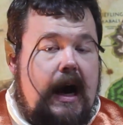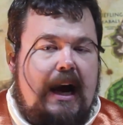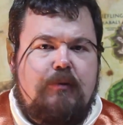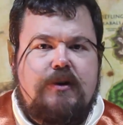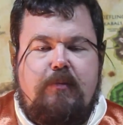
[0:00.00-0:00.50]

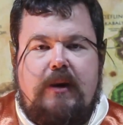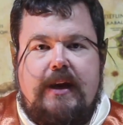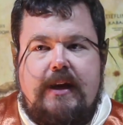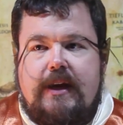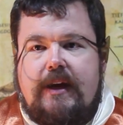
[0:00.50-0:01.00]
I want to
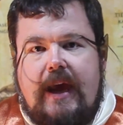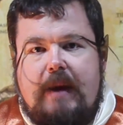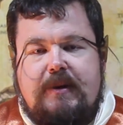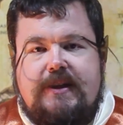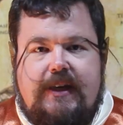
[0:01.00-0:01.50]
play a
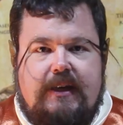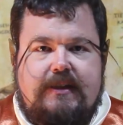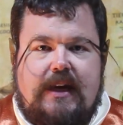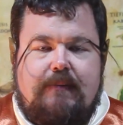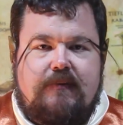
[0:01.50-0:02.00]
particular
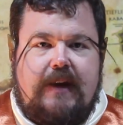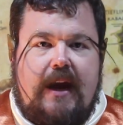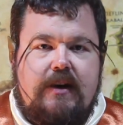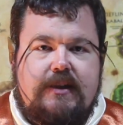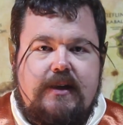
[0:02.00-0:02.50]
type of
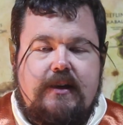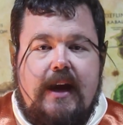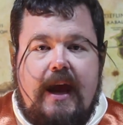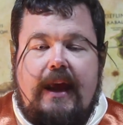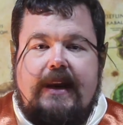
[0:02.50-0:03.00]
character
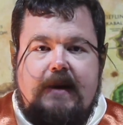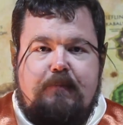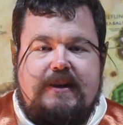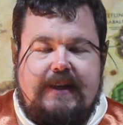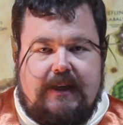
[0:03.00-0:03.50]
and a
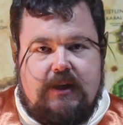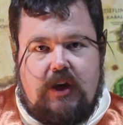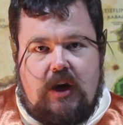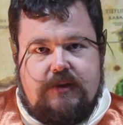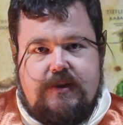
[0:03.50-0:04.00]
particular
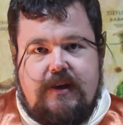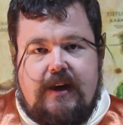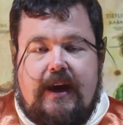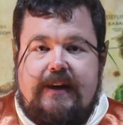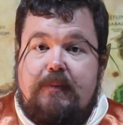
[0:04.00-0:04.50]
class
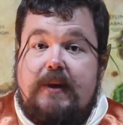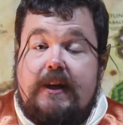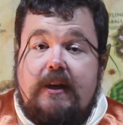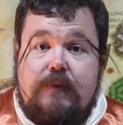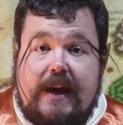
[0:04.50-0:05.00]
and a
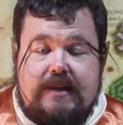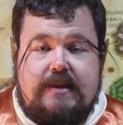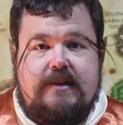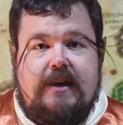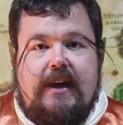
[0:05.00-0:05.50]
particular
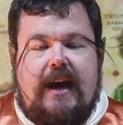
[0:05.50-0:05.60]
race.